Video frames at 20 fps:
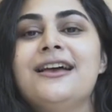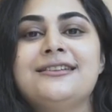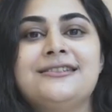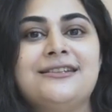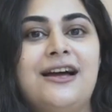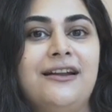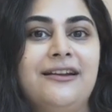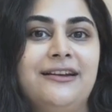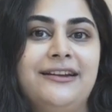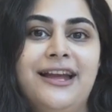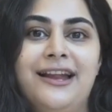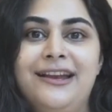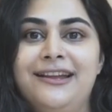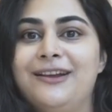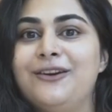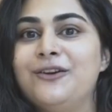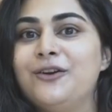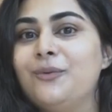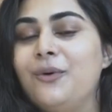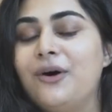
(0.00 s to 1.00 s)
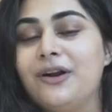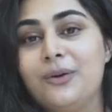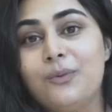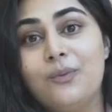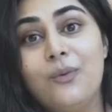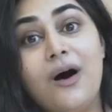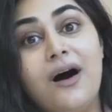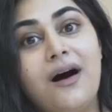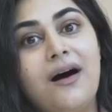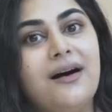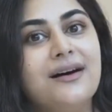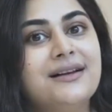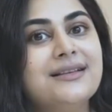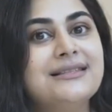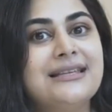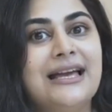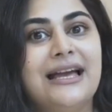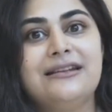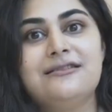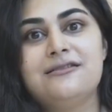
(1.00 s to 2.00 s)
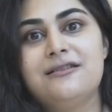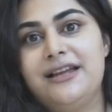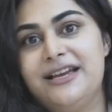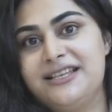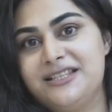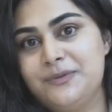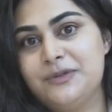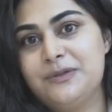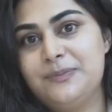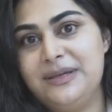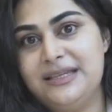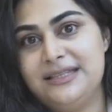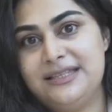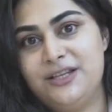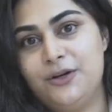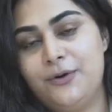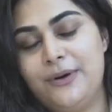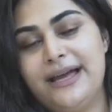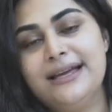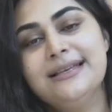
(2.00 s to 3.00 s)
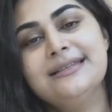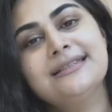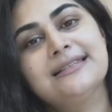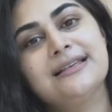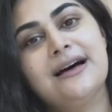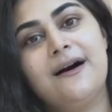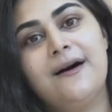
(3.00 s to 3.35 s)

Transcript: started getting into what it was and realized it was PCOS.